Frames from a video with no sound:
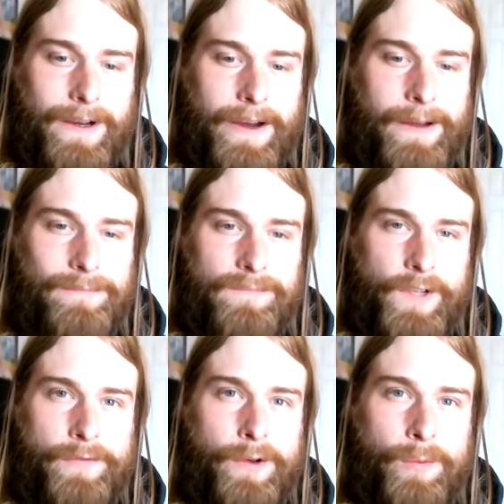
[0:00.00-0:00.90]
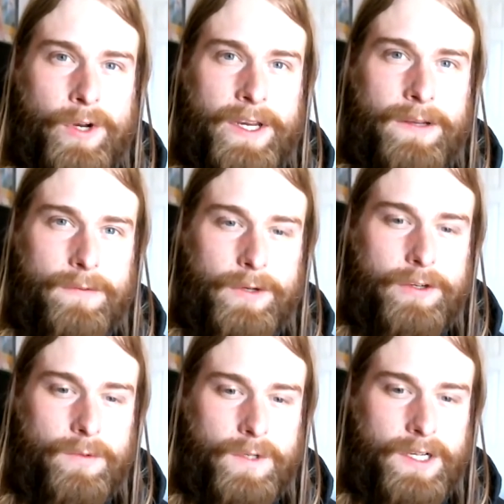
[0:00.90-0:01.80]
All right. Love everybody.
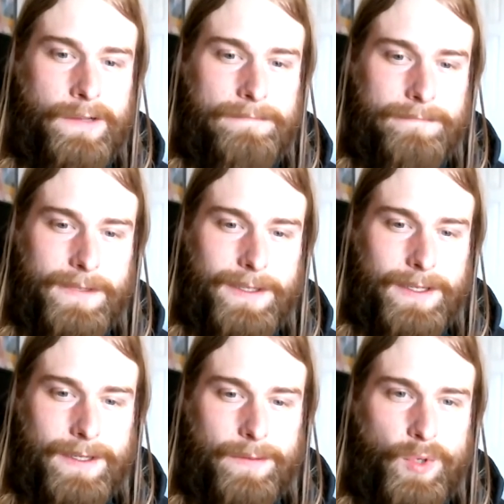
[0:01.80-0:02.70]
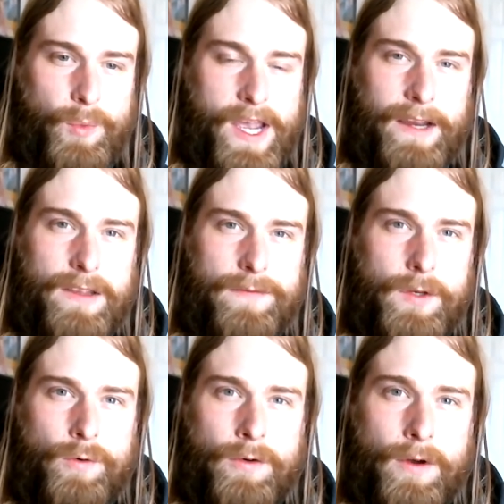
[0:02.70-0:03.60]
Wish you well. Be back in the
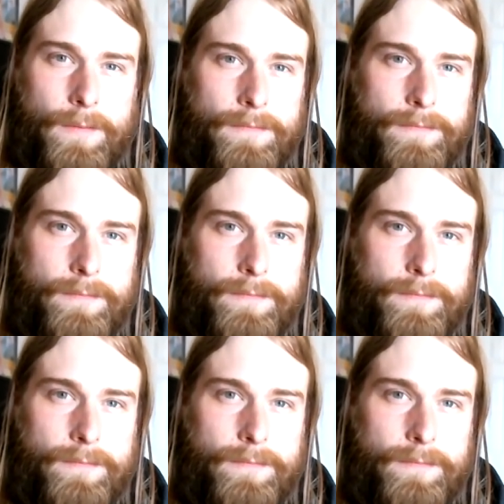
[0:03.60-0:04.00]
future.